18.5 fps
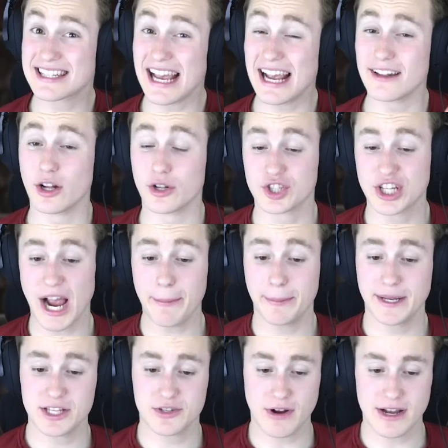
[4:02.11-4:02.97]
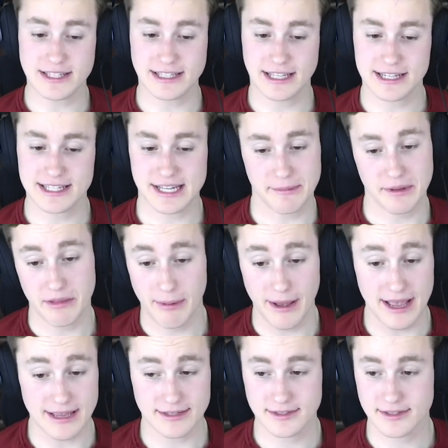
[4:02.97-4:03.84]
say though, Japanese wrestling is some of the
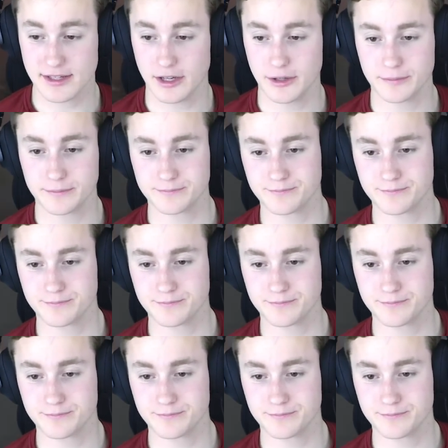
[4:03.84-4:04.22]
best, so.